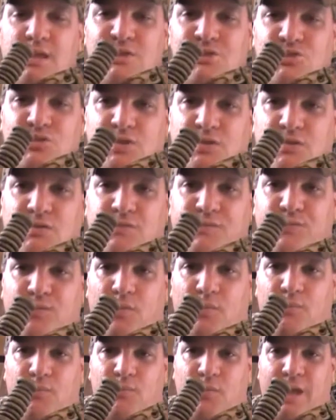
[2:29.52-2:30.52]
inches
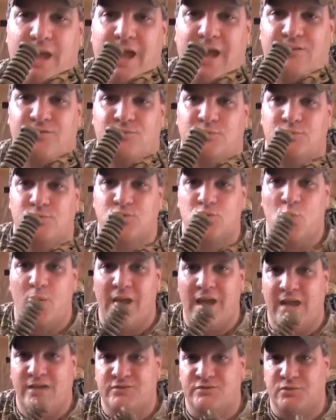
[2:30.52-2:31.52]
from axle to
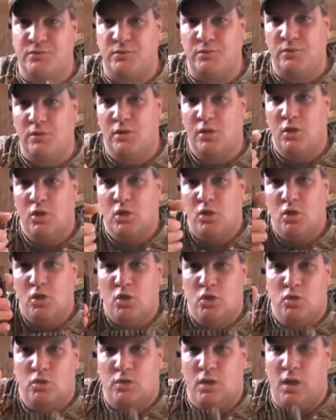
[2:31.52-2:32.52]
axle,
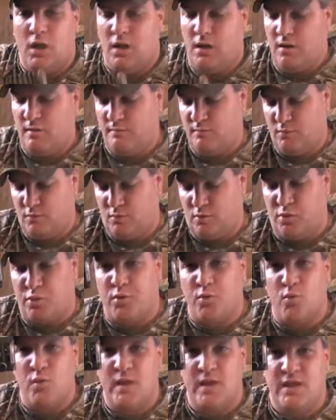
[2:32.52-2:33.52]

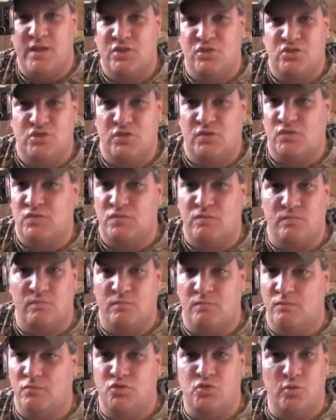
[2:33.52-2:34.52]
3 inches
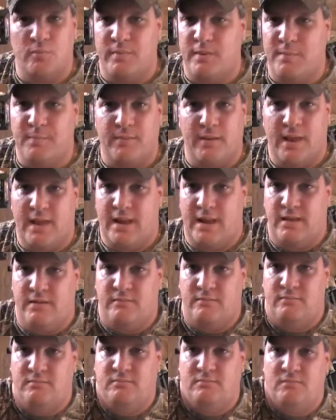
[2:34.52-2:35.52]
should be plenty.
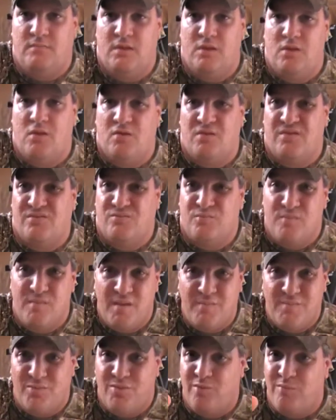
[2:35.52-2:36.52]
Because
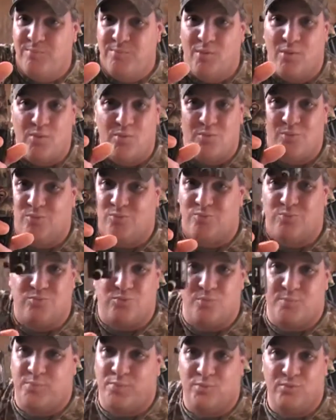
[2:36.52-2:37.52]
remember, the bow
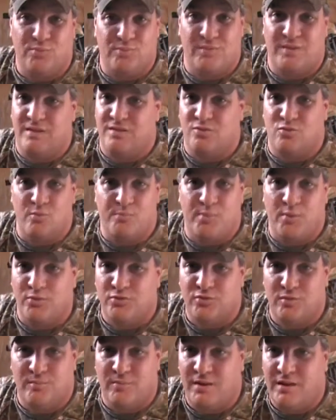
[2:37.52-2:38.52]

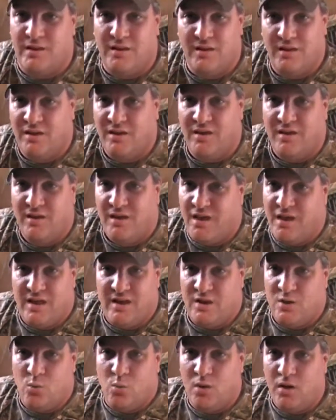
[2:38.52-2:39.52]
supposedly,
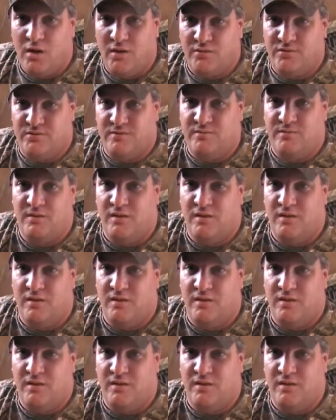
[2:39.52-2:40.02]
and it was